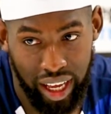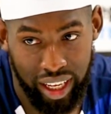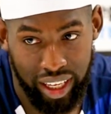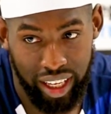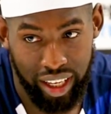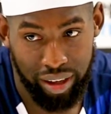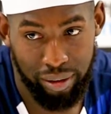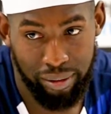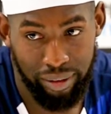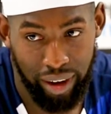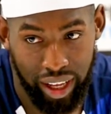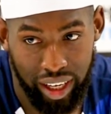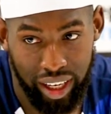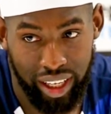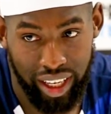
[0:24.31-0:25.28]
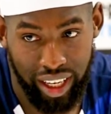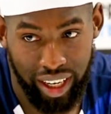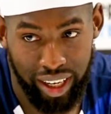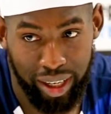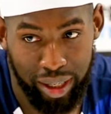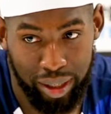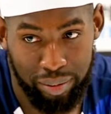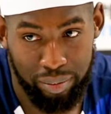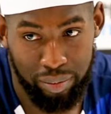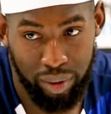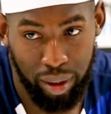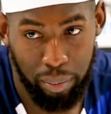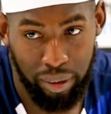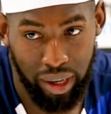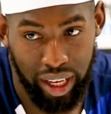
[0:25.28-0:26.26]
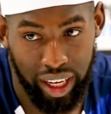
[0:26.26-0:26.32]
and then you finally
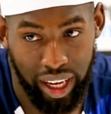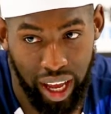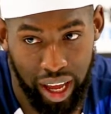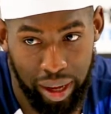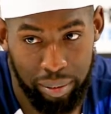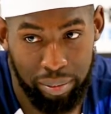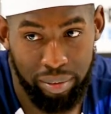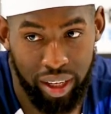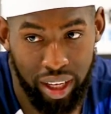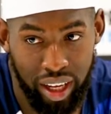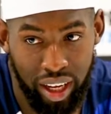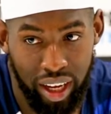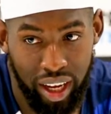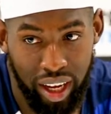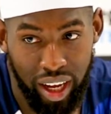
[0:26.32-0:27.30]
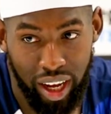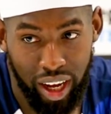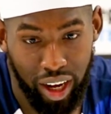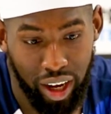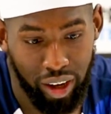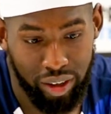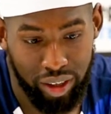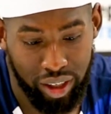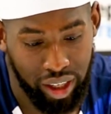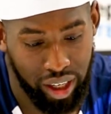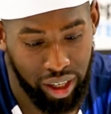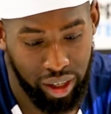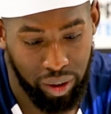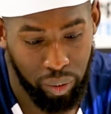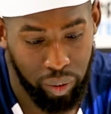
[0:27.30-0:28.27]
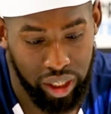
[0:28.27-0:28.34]
play a game on
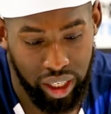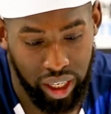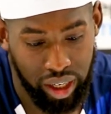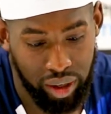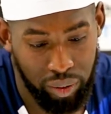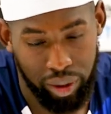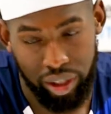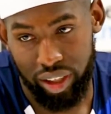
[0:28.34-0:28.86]
the weekend.